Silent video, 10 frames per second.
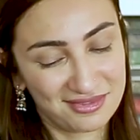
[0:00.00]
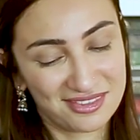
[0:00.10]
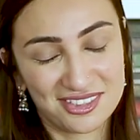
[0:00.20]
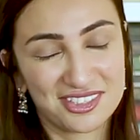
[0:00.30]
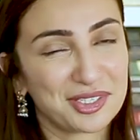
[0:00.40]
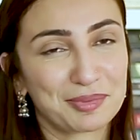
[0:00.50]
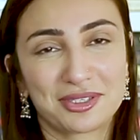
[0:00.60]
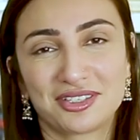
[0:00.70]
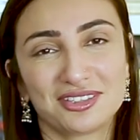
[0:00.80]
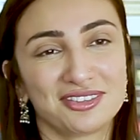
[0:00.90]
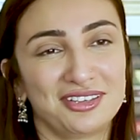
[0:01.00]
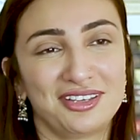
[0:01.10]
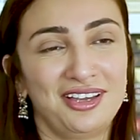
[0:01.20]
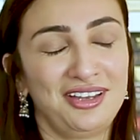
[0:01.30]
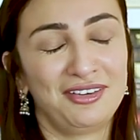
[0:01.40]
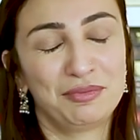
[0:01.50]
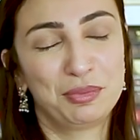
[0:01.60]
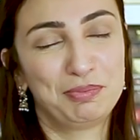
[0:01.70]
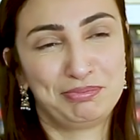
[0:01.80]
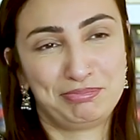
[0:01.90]
It's typical. I love
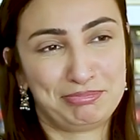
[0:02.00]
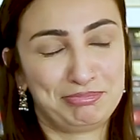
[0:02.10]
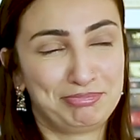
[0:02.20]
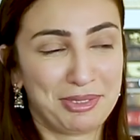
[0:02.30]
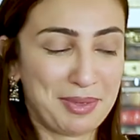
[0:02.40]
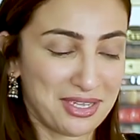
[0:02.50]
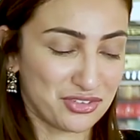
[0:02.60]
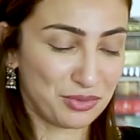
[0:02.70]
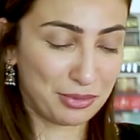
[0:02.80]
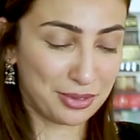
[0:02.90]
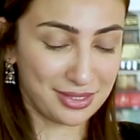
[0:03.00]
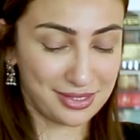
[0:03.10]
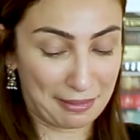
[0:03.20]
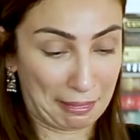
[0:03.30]
the Backstreet Boys.